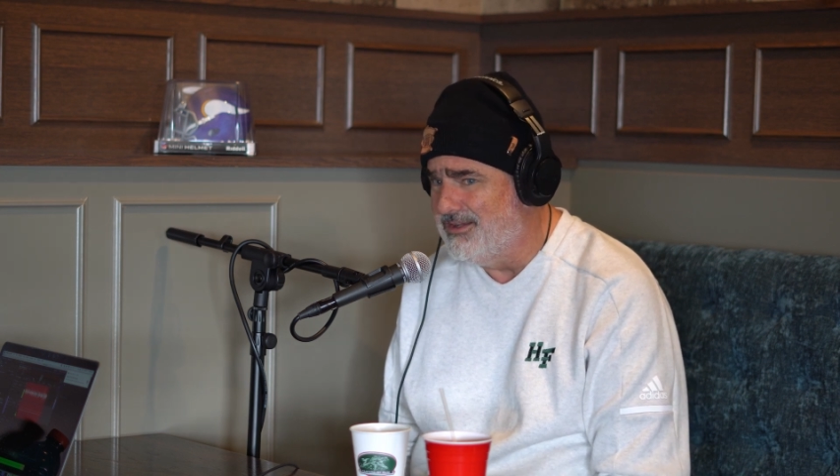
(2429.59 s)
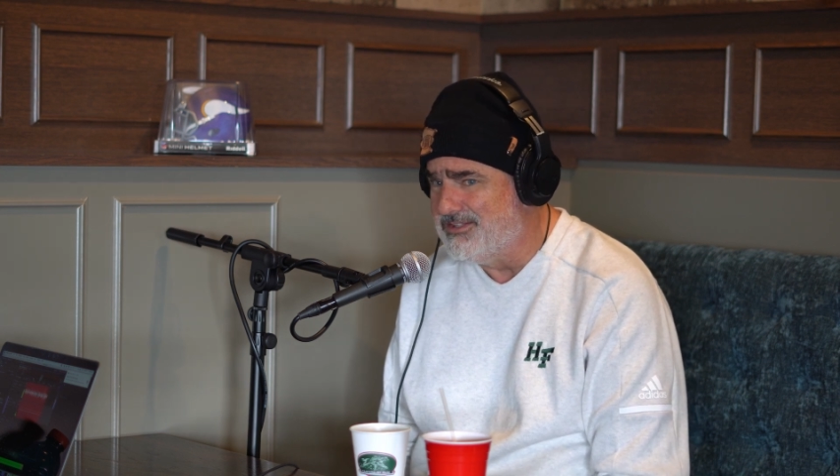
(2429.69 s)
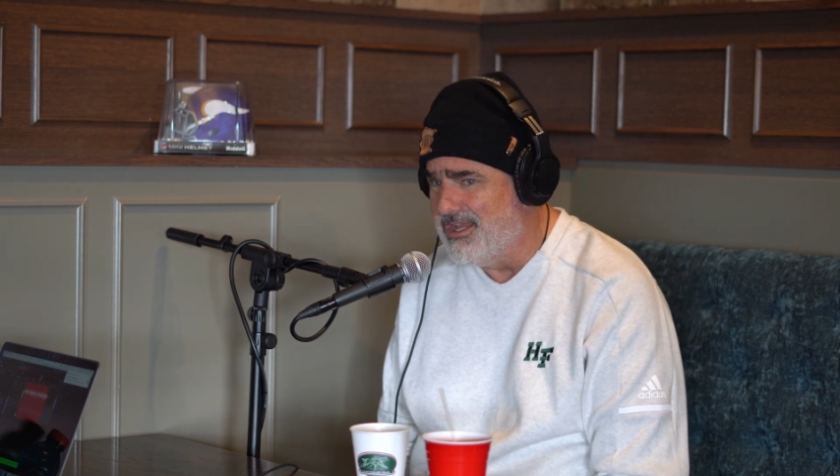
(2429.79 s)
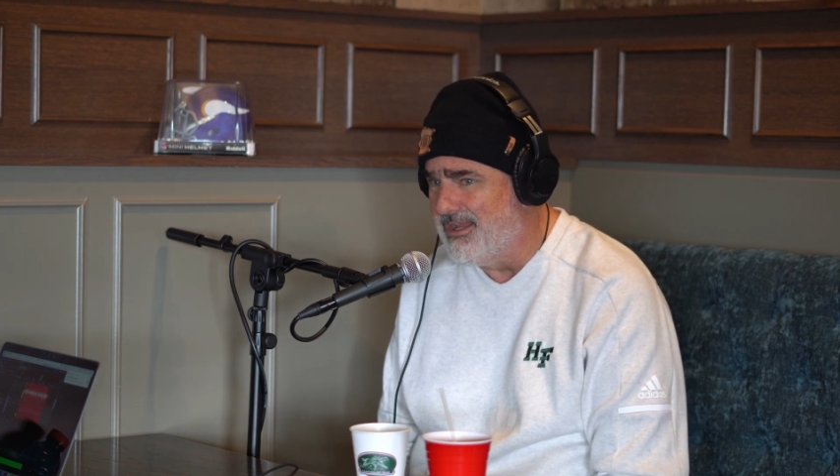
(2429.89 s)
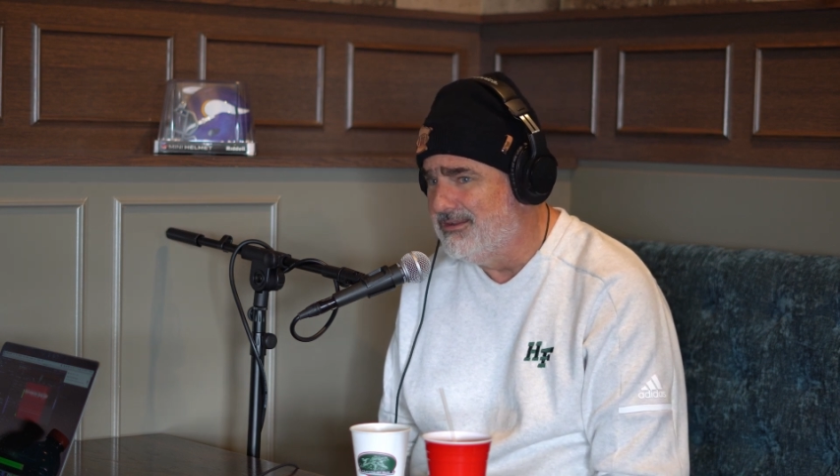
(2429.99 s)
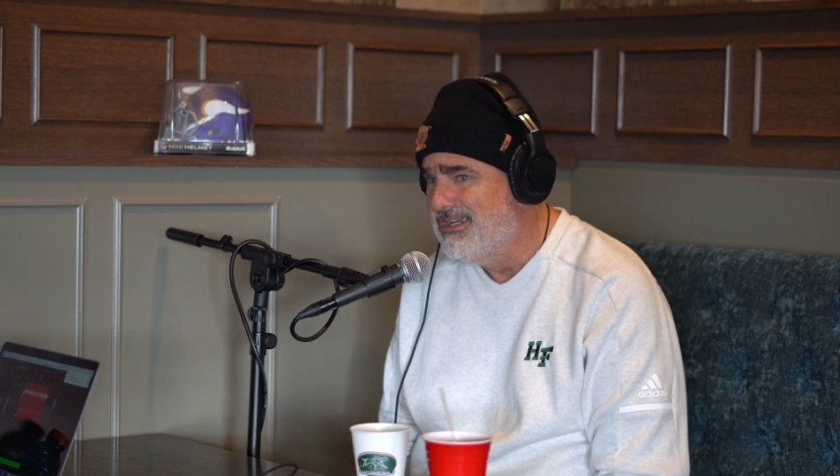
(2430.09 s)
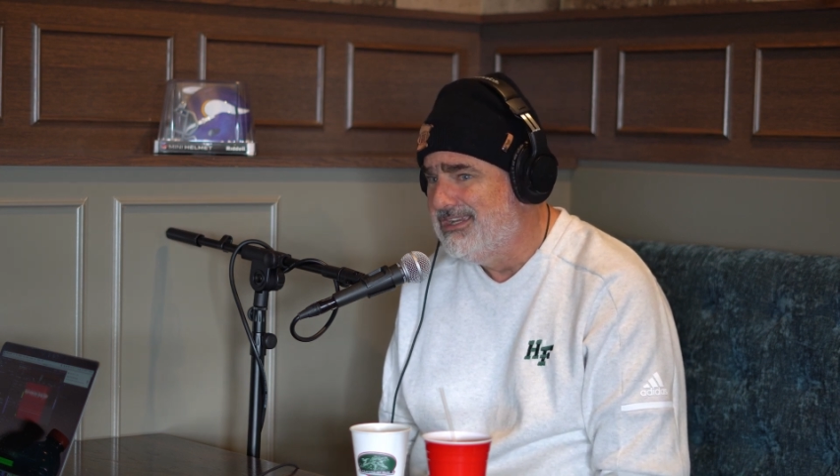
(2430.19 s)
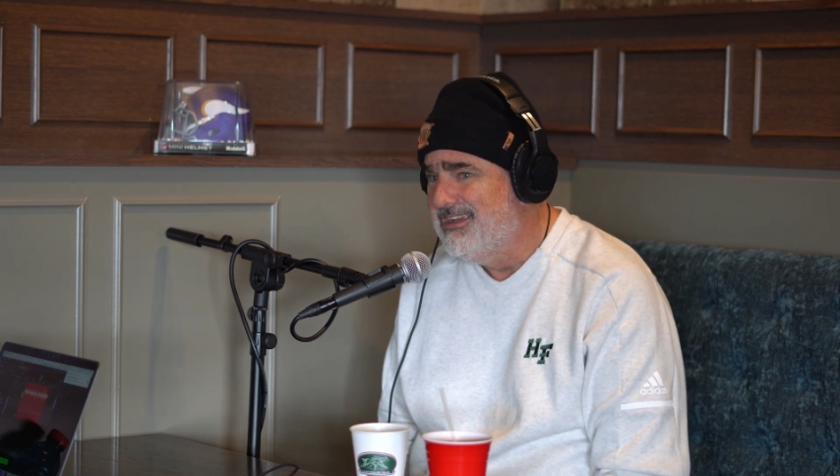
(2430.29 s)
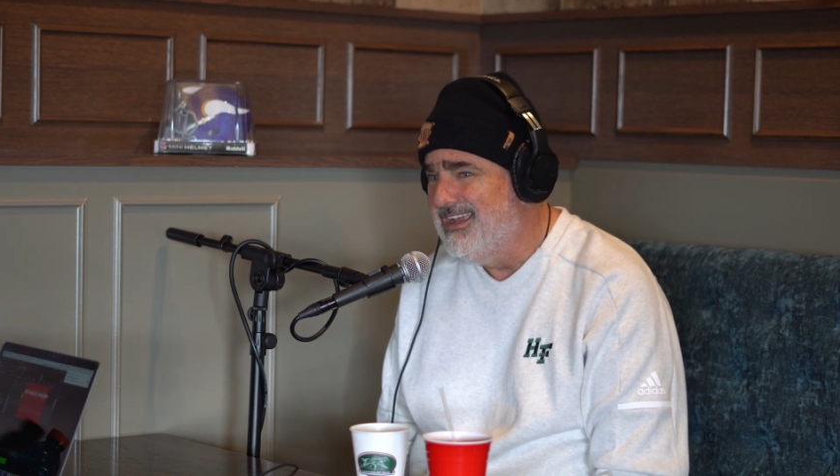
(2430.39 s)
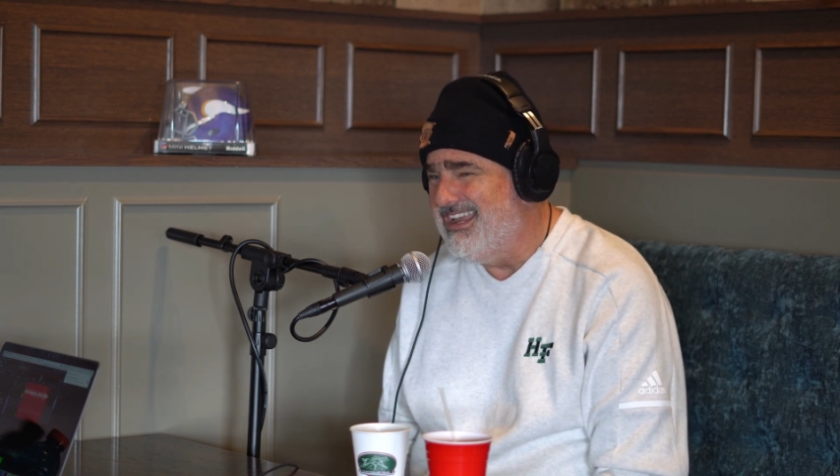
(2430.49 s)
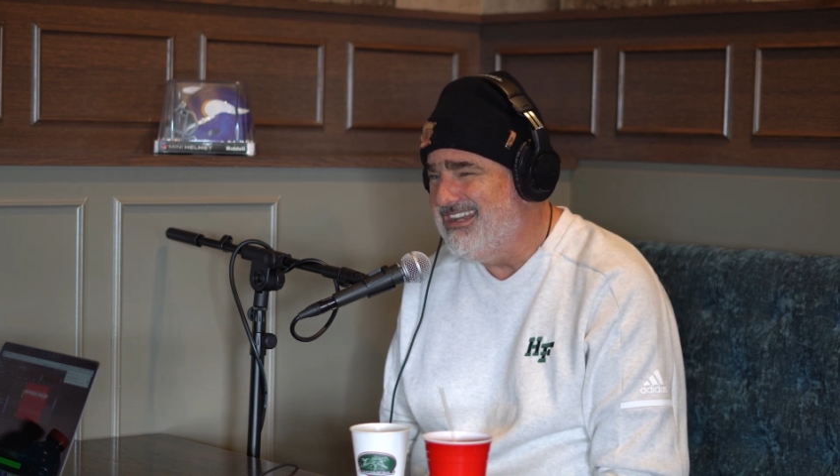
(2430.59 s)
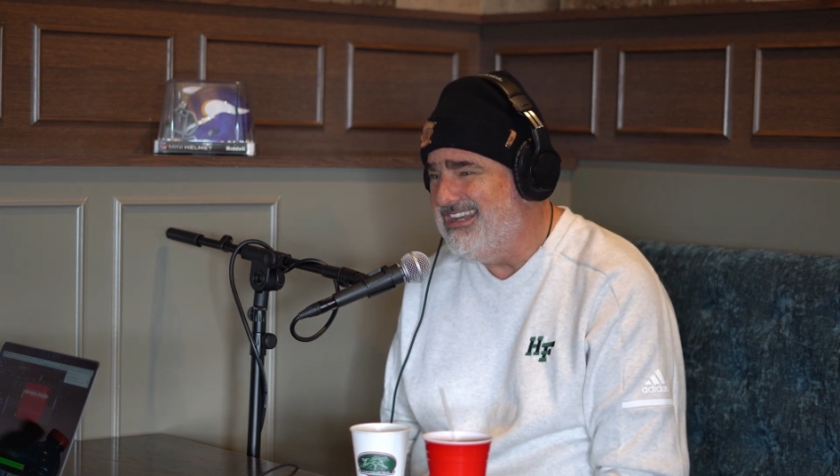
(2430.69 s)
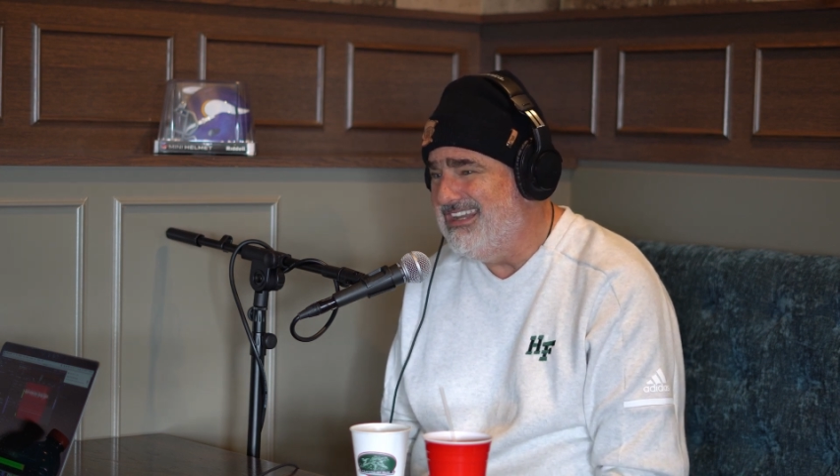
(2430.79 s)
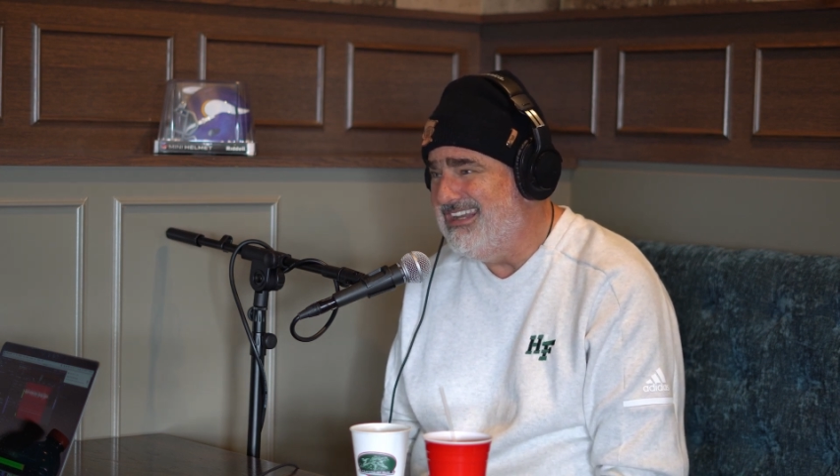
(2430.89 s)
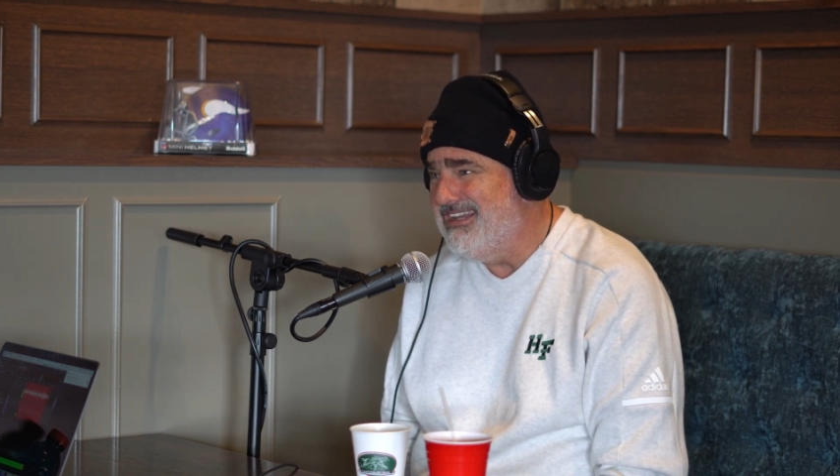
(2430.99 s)
It's like,
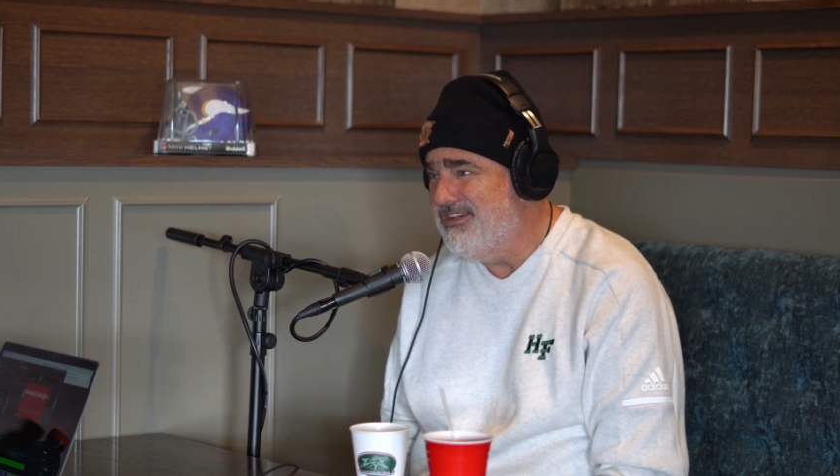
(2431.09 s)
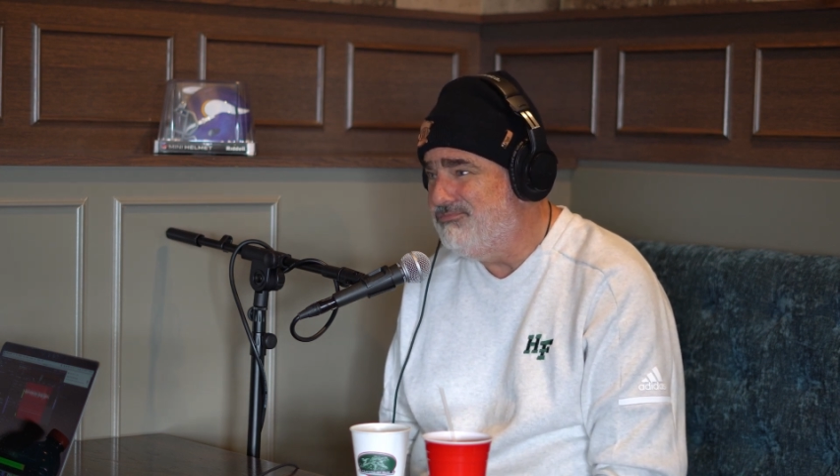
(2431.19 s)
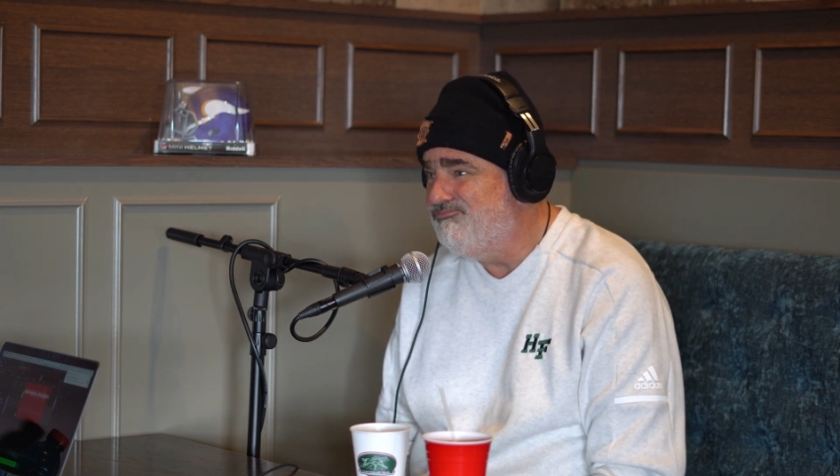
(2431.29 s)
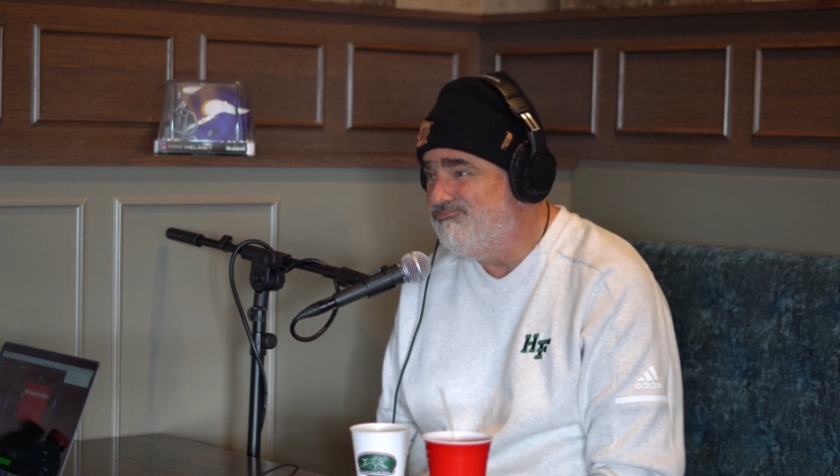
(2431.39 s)
any